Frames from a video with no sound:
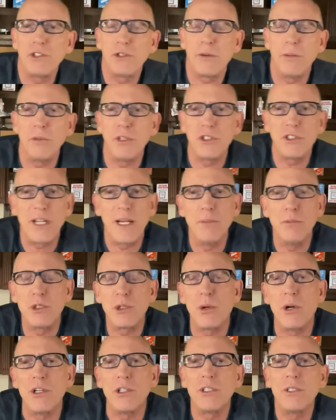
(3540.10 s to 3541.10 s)
from the same
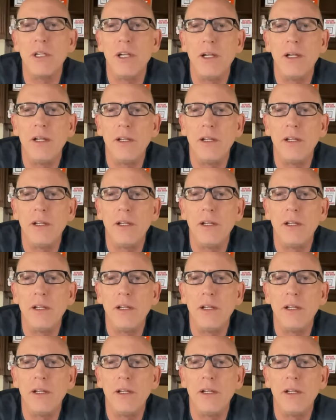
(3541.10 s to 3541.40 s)
source.